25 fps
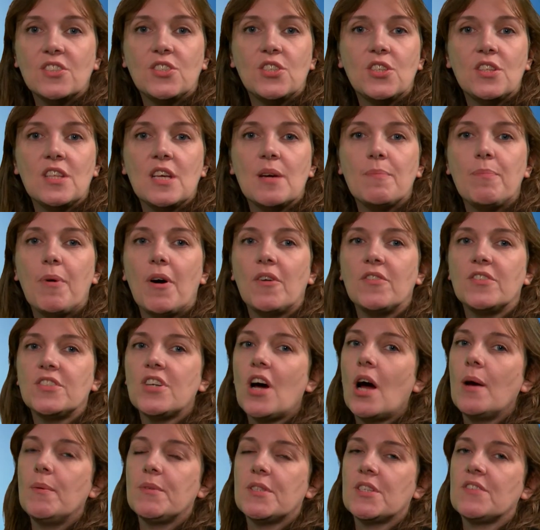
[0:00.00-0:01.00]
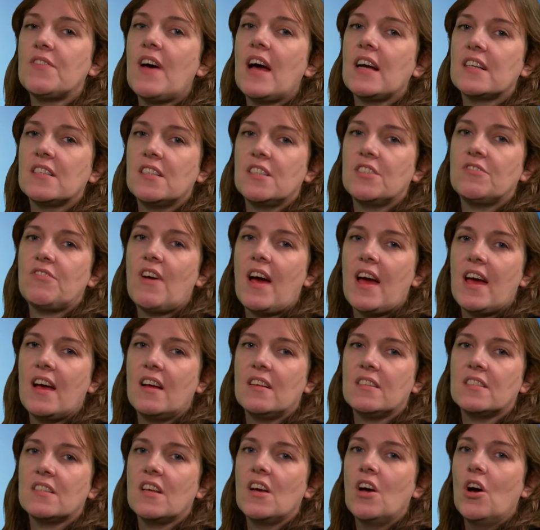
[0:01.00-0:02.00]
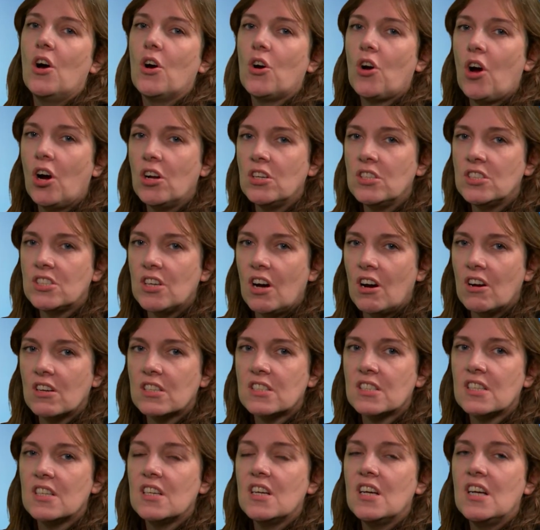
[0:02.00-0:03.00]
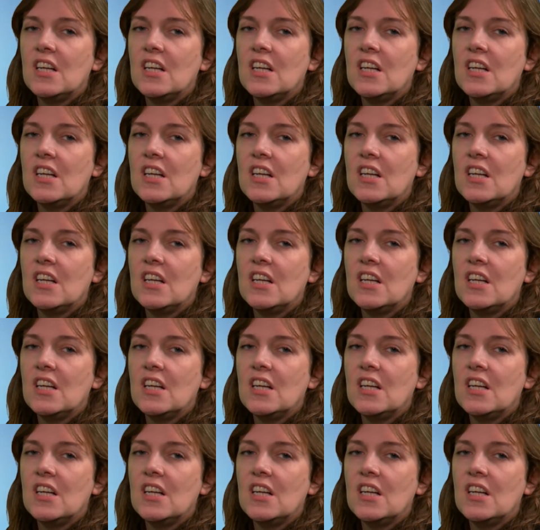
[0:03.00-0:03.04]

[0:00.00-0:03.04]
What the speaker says: to the above types of actus reus, conduct,